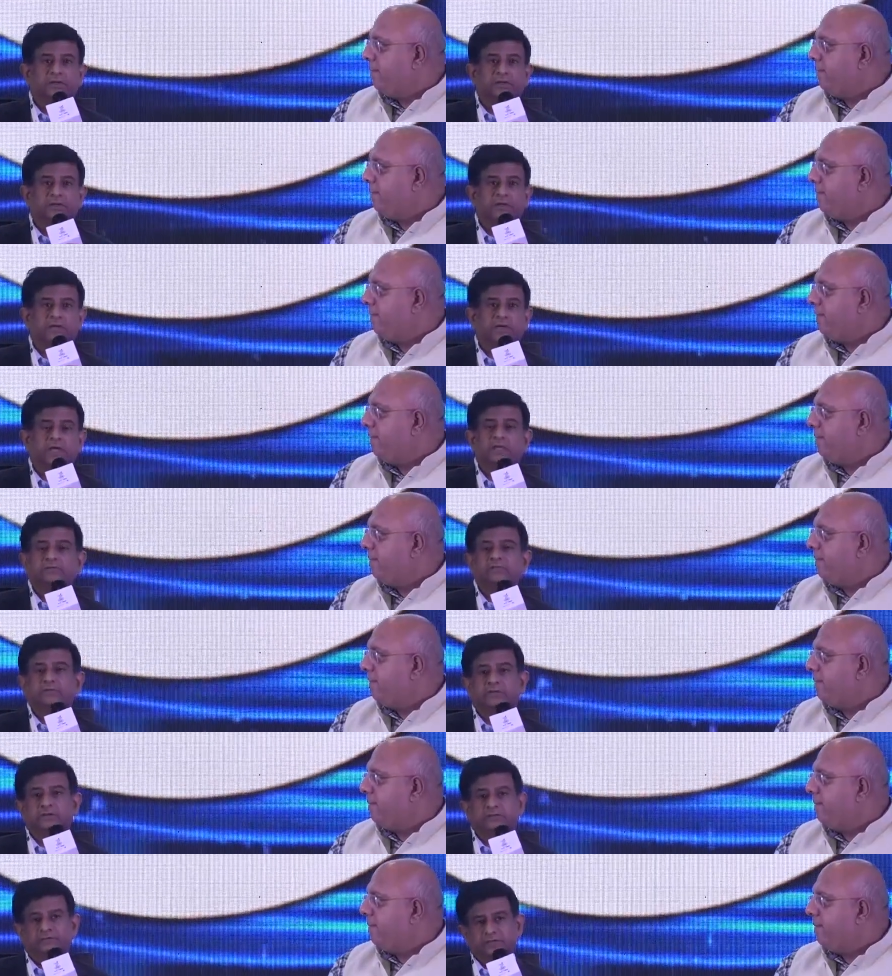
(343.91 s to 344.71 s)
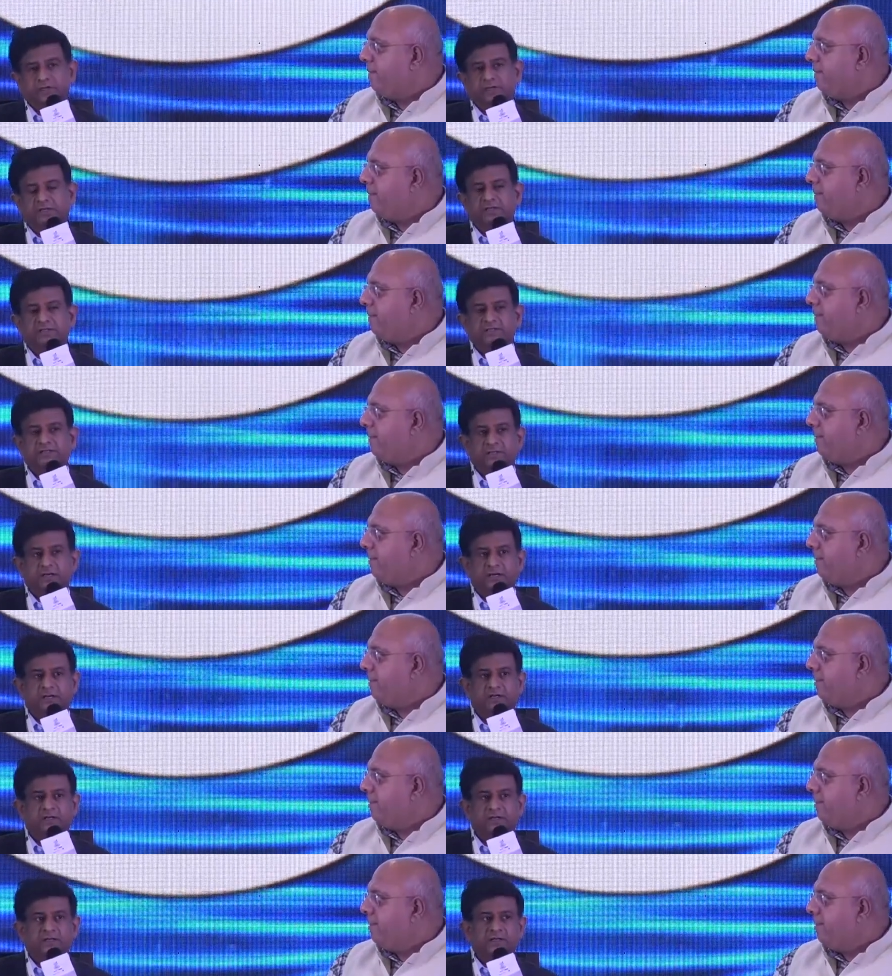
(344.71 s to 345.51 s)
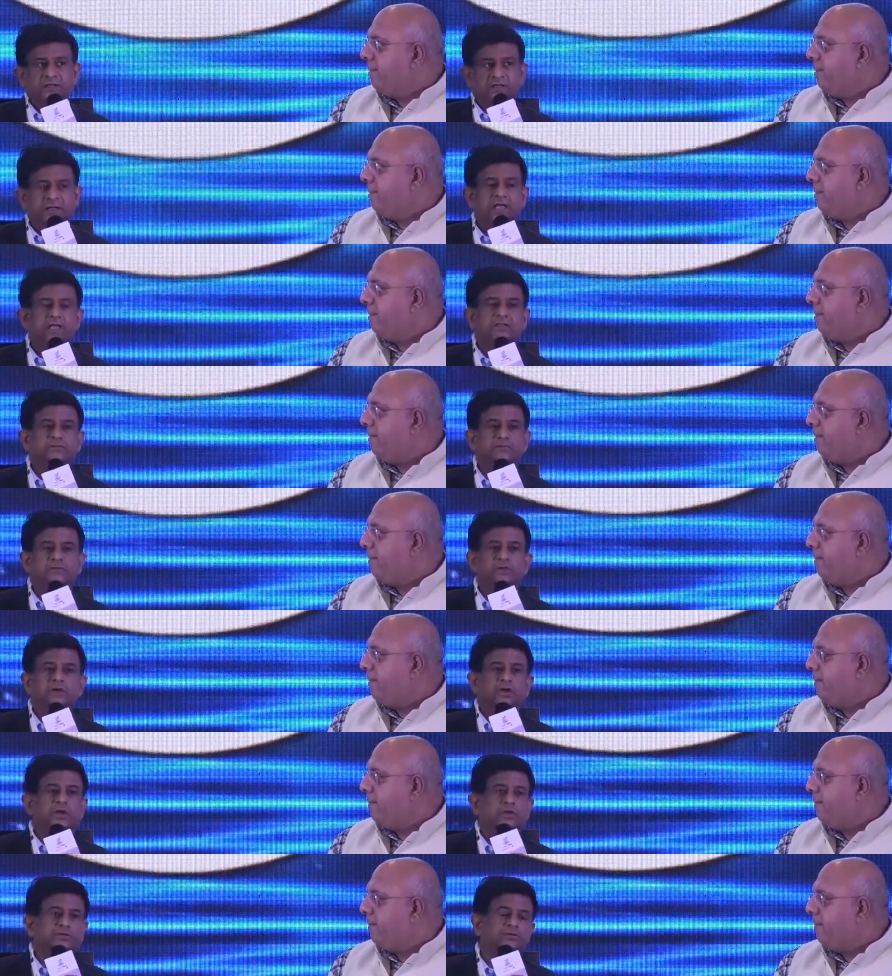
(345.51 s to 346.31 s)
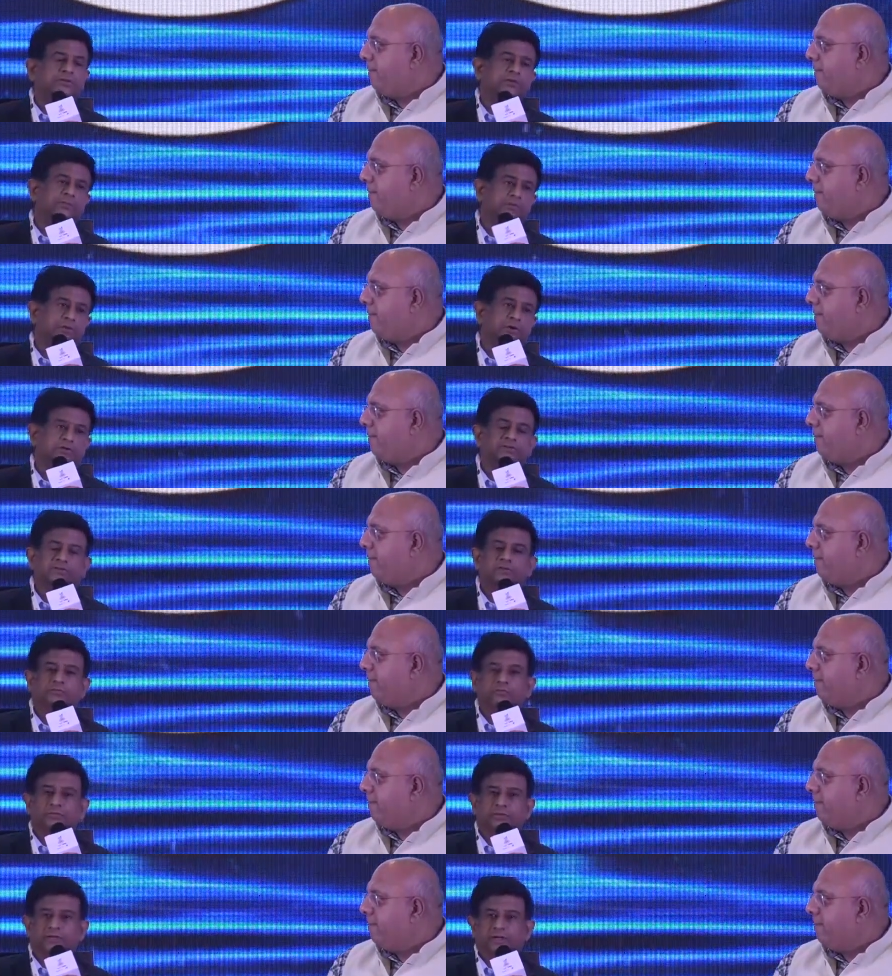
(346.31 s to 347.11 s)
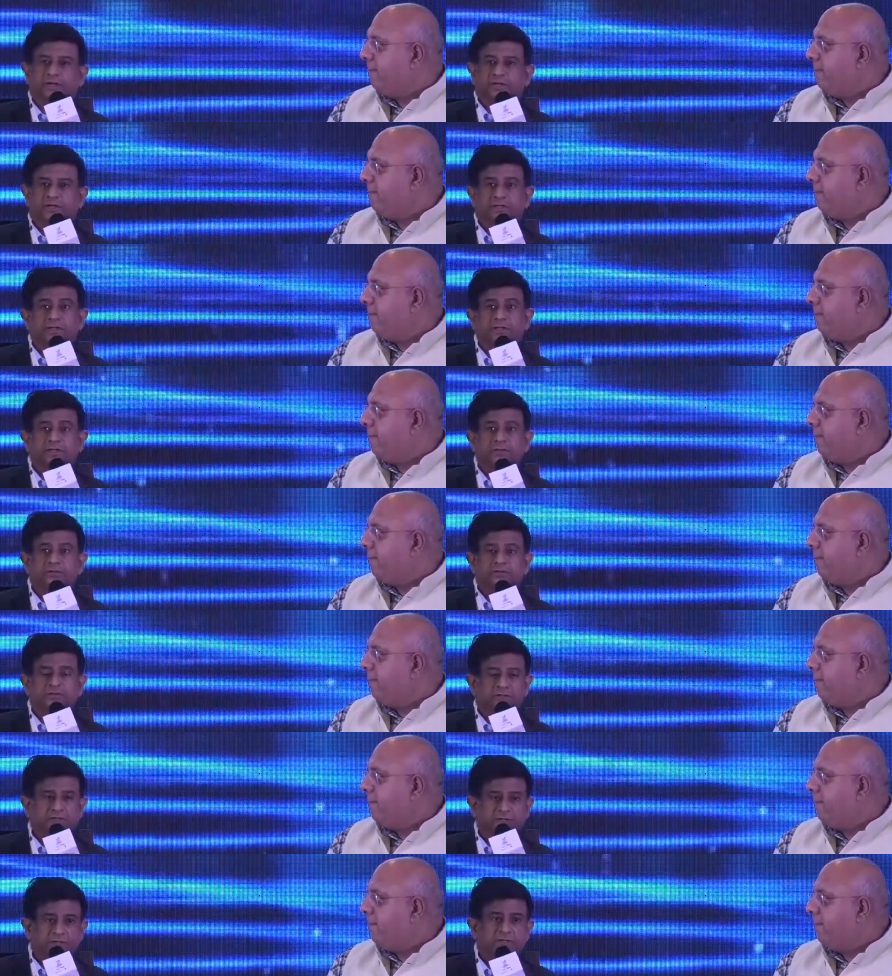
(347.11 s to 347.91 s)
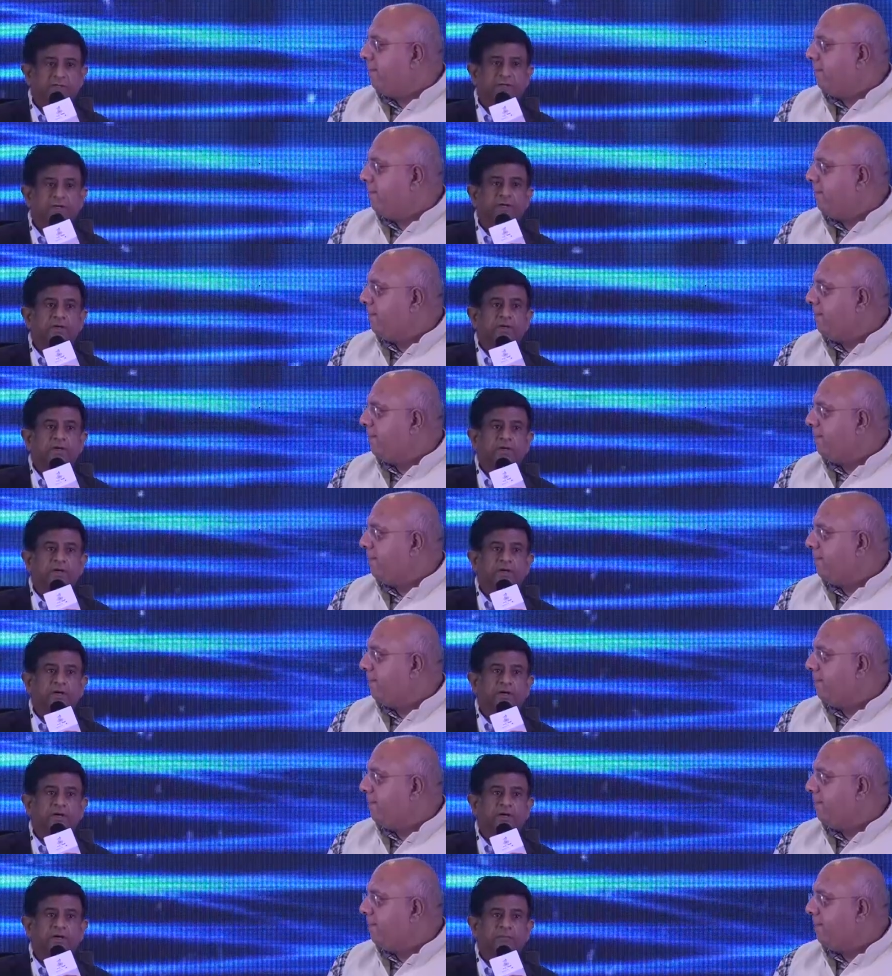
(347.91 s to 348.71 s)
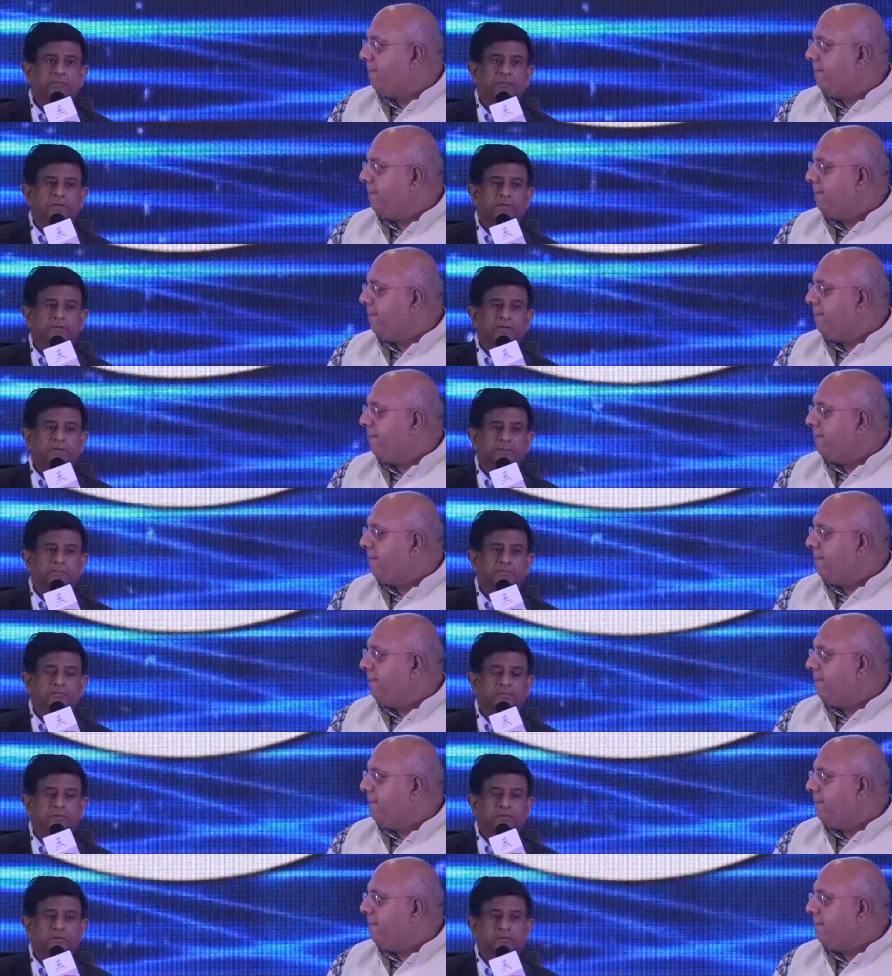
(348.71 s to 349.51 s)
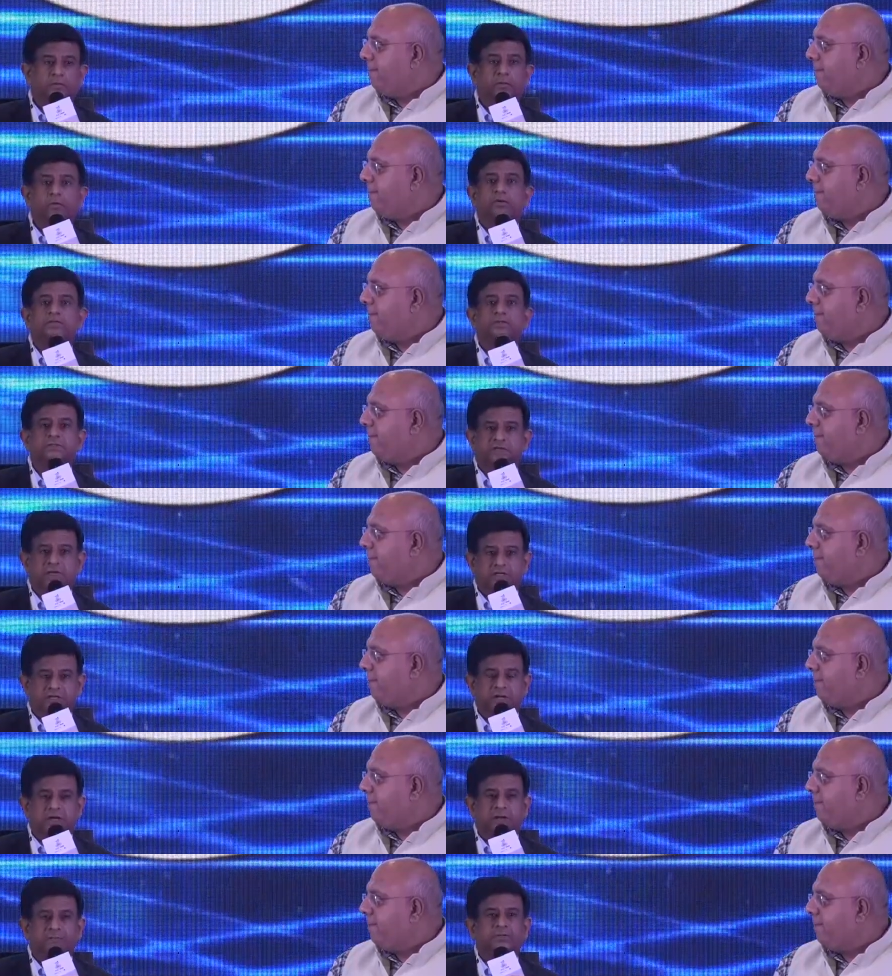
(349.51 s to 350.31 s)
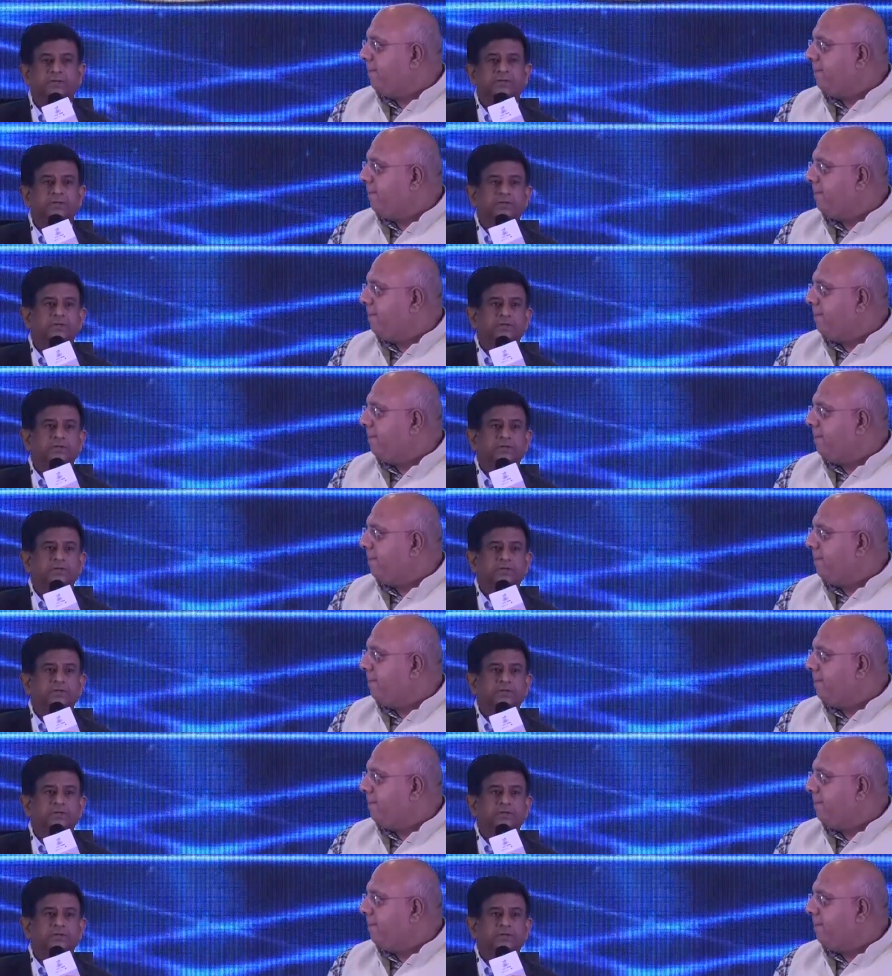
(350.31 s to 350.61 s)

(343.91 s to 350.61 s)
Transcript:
Speaker 1: Uh, as far as we are concerned, yes, we are also in a process of putting a D2C, uh, um, you know, own setup.